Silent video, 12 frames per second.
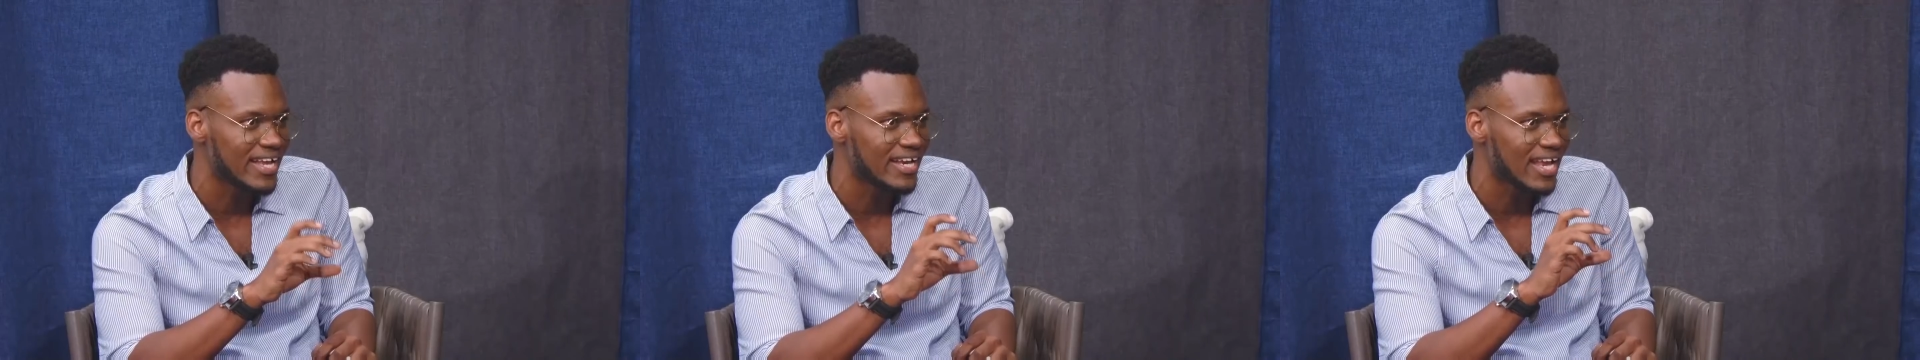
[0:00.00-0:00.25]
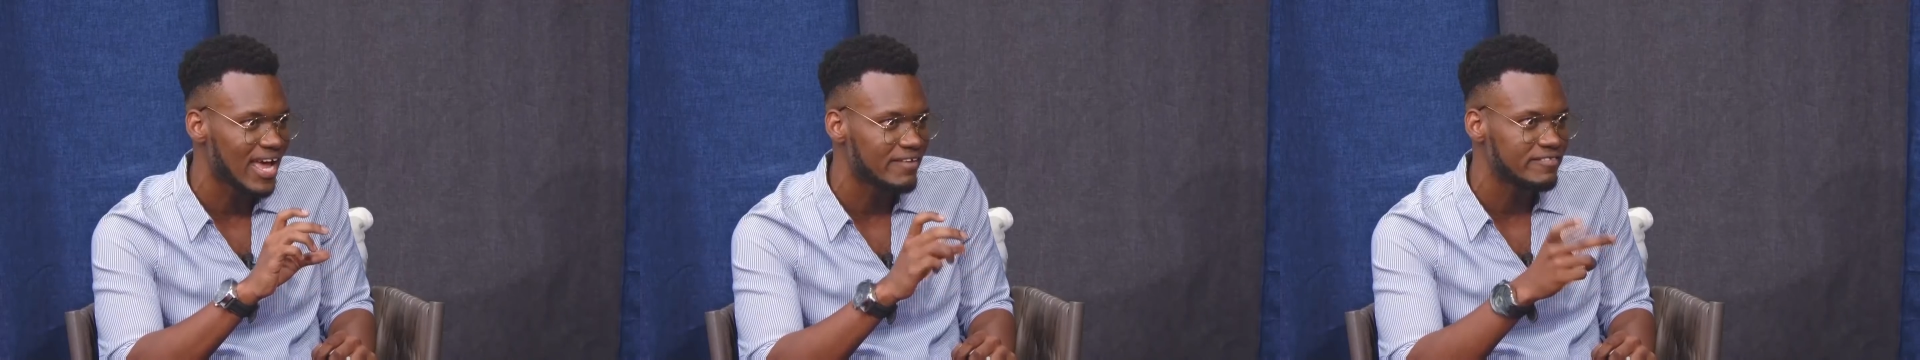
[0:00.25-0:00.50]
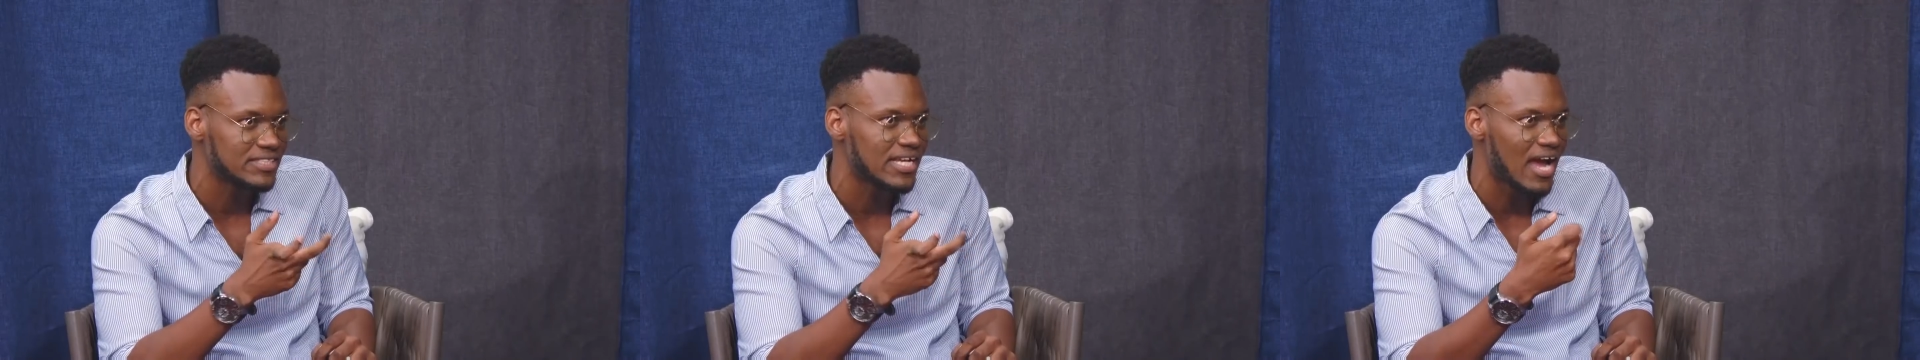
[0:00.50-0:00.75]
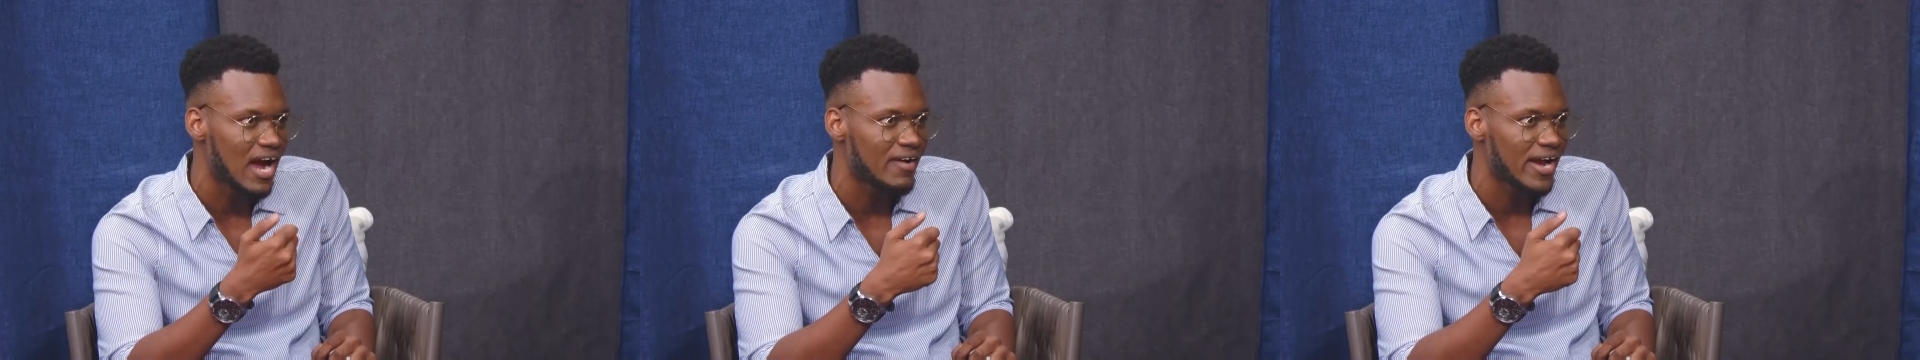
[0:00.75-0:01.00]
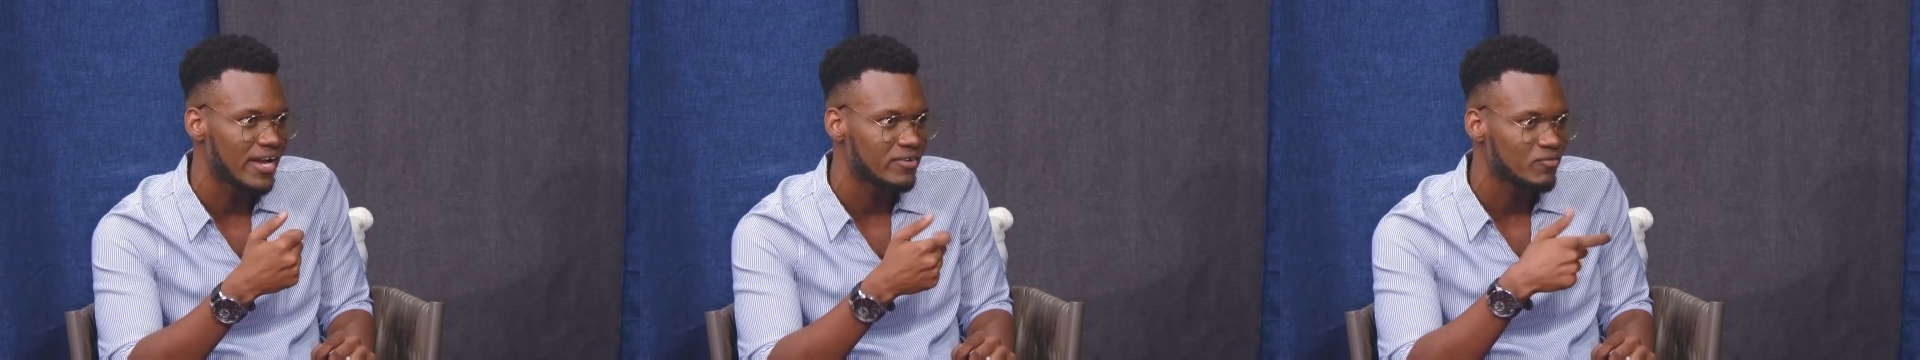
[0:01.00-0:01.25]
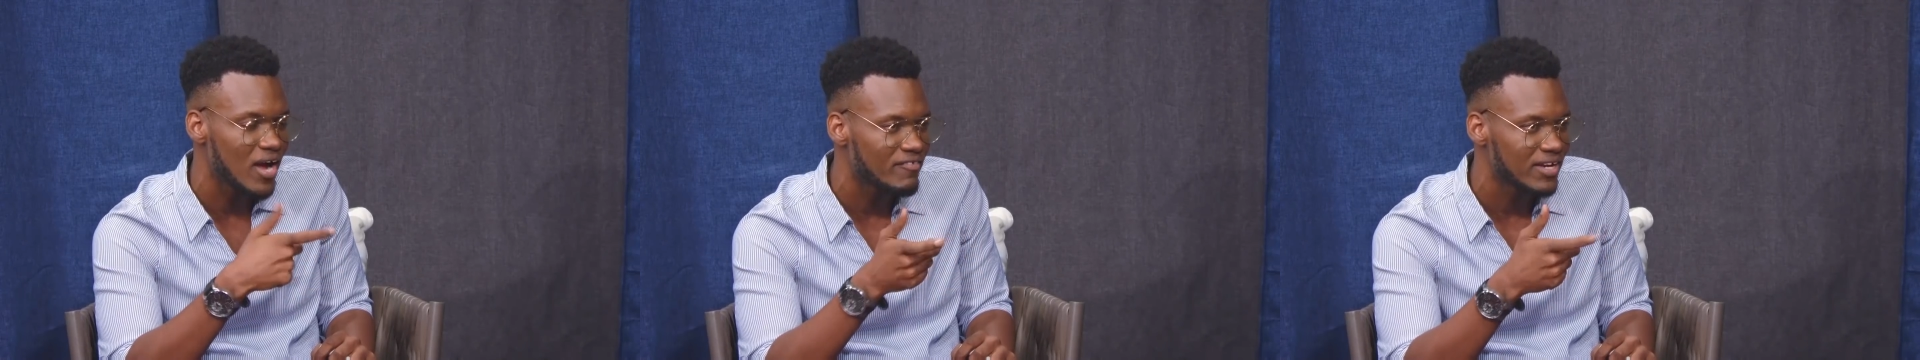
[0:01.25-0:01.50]
then, like, for say, all right,
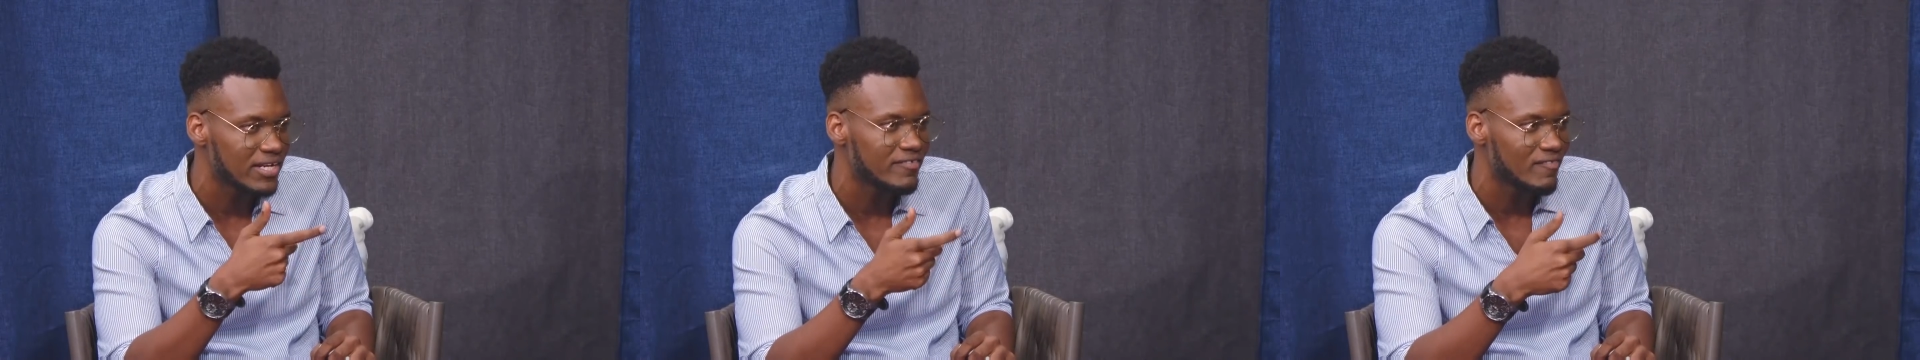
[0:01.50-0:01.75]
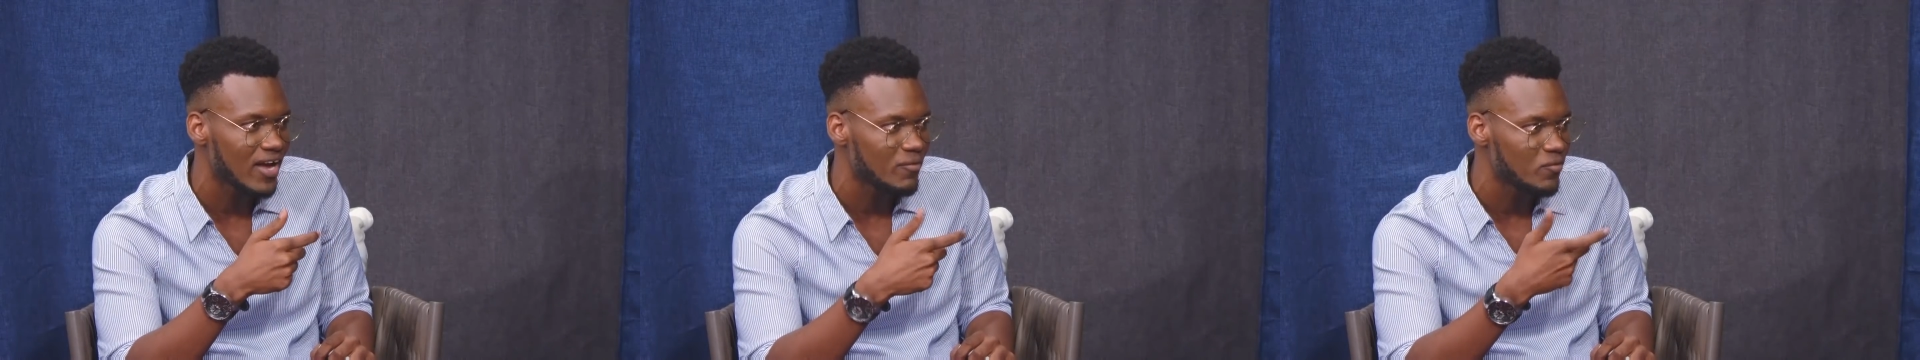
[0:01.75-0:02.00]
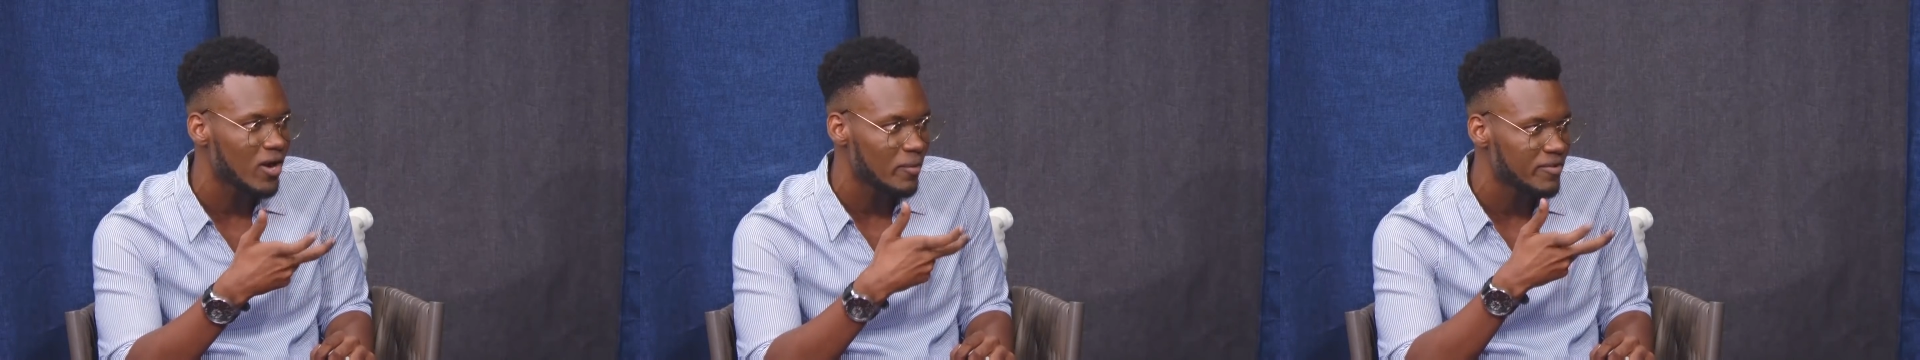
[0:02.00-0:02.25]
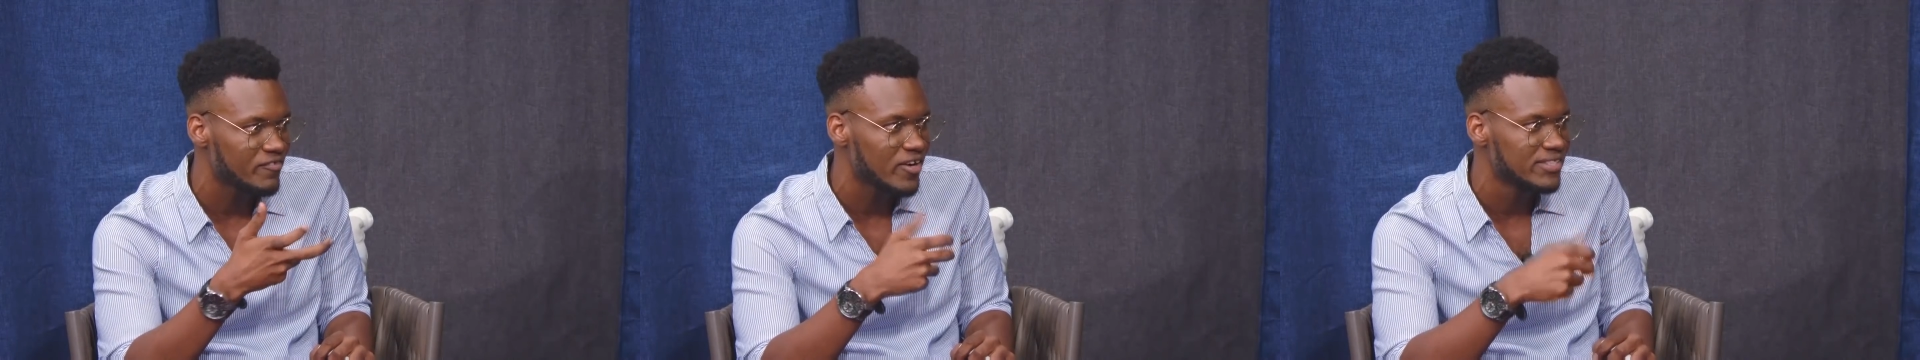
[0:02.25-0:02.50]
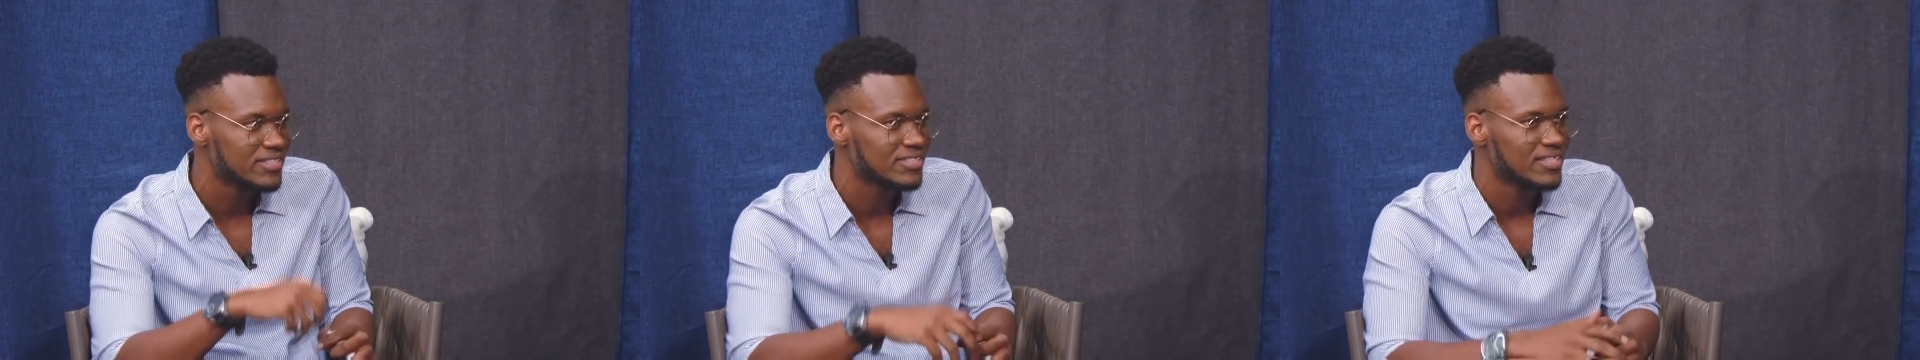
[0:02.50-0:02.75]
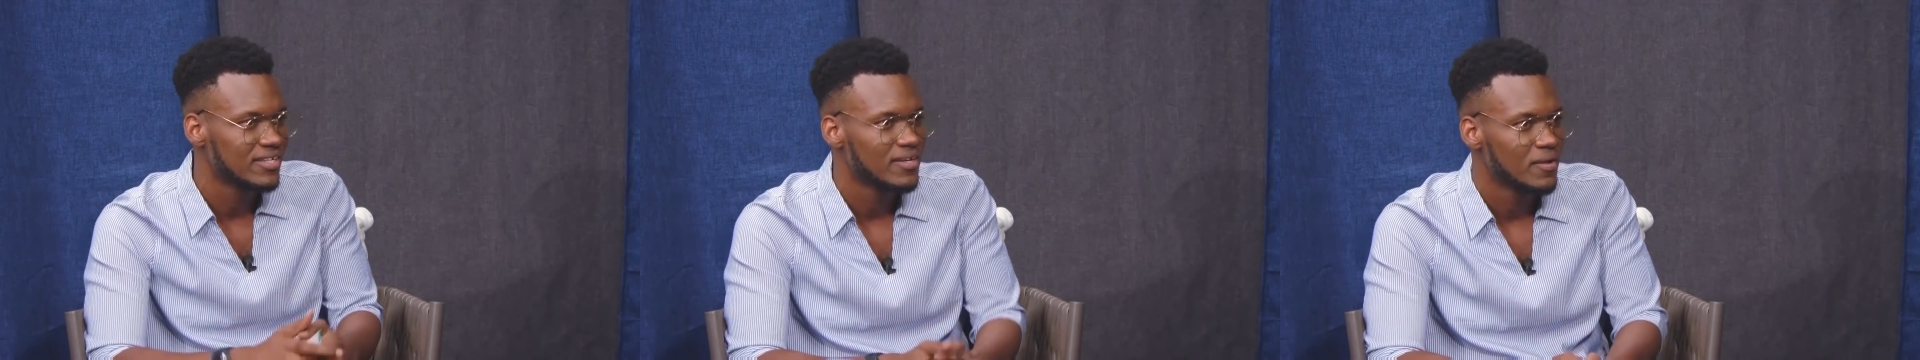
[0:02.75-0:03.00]
we'll have a little vibe, we're gonna be
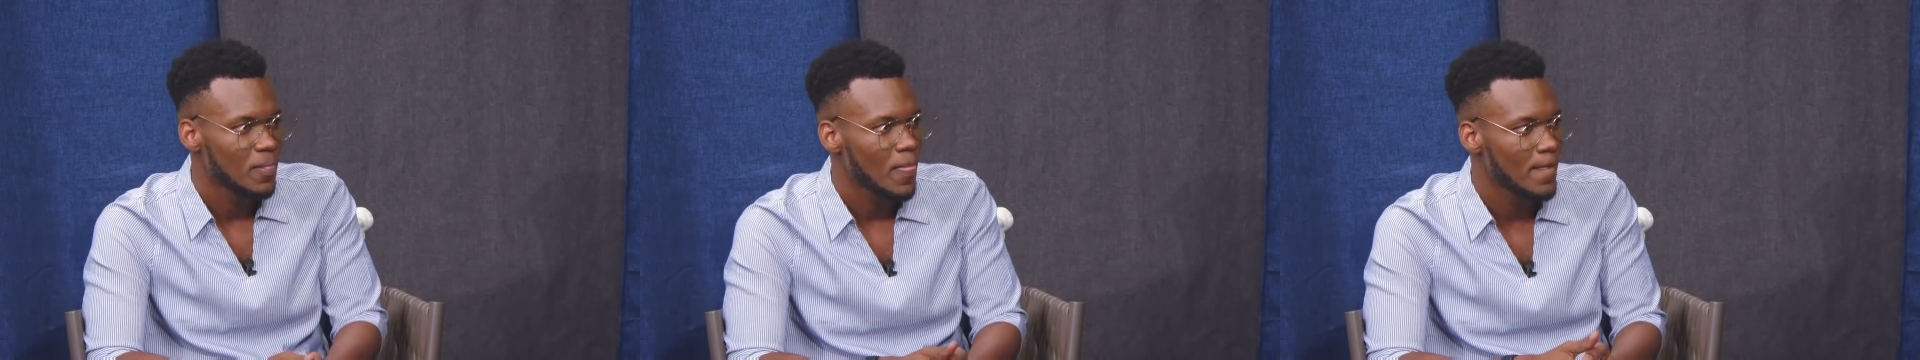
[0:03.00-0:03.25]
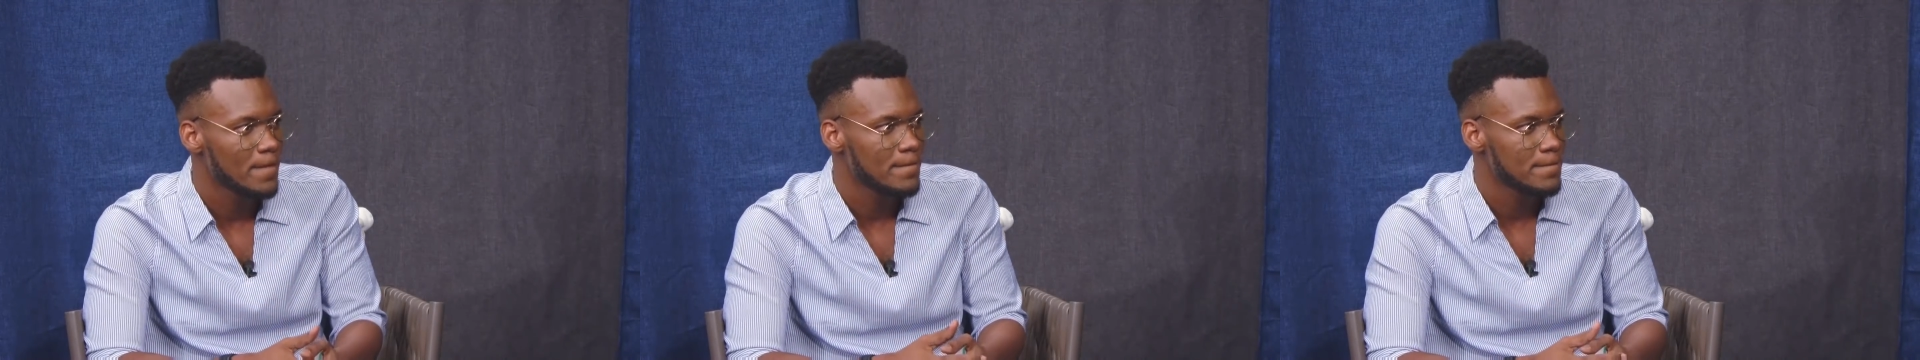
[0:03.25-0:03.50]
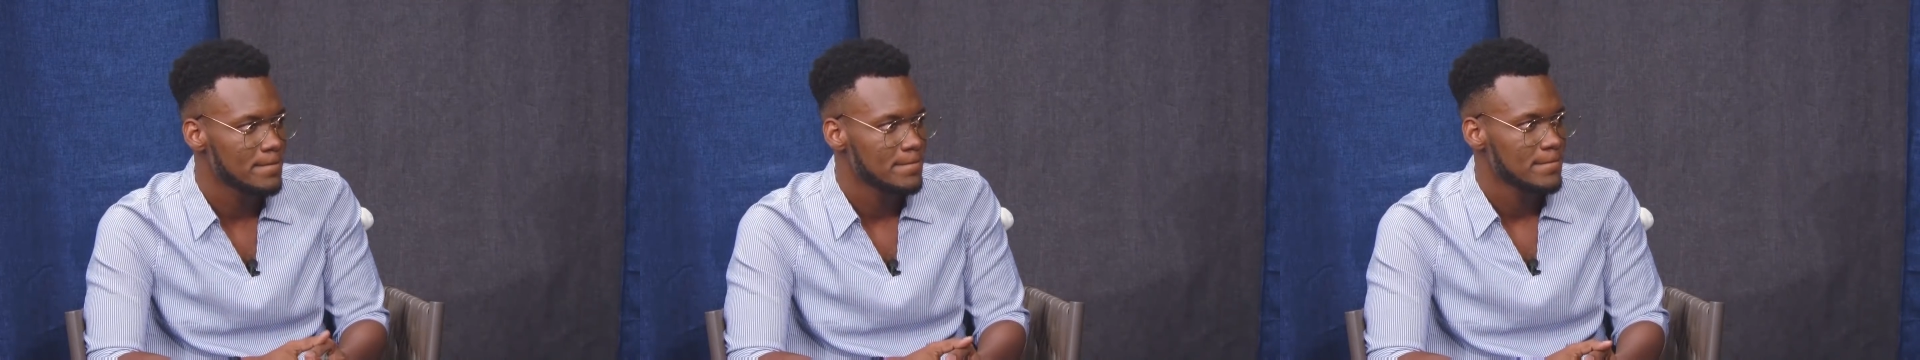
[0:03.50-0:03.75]
friends? That's not